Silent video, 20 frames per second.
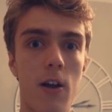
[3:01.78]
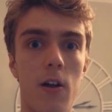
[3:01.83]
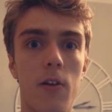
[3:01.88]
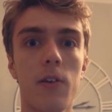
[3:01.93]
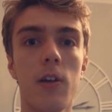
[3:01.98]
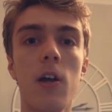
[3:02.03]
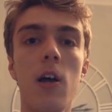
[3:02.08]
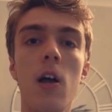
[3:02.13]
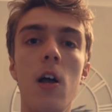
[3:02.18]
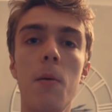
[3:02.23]

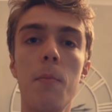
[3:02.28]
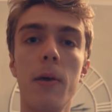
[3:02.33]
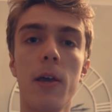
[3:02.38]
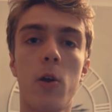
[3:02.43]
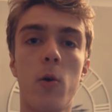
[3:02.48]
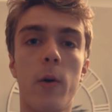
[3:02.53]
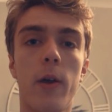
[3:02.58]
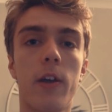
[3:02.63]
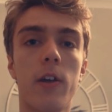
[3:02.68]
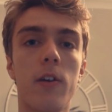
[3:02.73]
around a bit
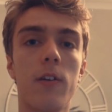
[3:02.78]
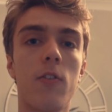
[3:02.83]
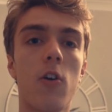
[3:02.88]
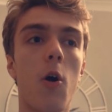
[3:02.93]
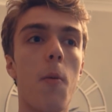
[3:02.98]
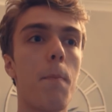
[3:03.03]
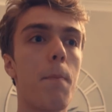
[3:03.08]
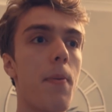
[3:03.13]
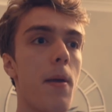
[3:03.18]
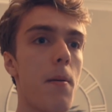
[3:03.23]
quicker.
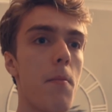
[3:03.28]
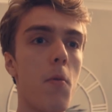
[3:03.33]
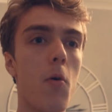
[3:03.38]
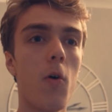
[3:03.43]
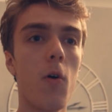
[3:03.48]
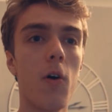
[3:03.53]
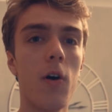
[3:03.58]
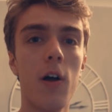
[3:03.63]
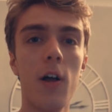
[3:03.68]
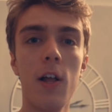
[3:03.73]
Got a bit
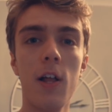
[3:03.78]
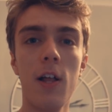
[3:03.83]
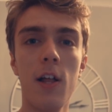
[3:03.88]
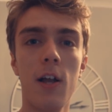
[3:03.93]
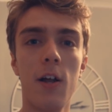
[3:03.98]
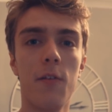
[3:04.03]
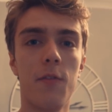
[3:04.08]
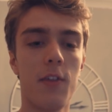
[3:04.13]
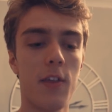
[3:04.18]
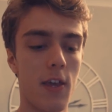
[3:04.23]
more
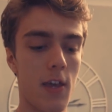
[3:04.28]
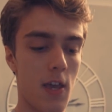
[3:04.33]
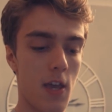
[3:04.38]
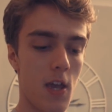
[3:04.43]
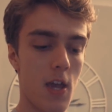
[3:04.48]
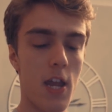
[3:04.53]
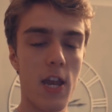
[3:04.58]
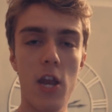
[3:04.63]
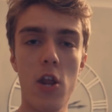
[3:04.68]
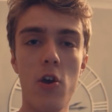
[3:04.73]
of the
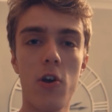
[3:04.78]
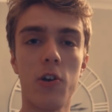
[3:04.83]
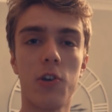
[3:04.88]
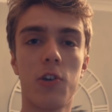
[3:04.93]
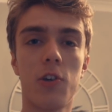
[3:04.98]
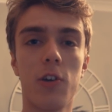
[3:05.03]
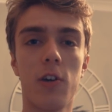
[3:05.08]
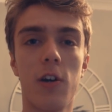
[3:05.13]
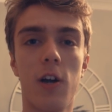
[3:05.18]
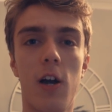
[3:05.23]

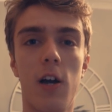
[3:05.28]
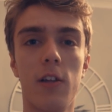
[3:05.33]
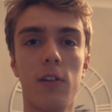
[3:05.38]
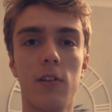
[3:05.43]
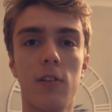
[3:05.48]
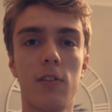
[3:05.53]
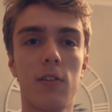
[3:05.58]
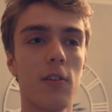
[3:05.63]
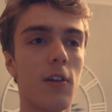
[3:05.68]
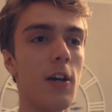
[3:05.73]
inertia
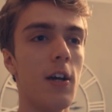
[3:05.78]
and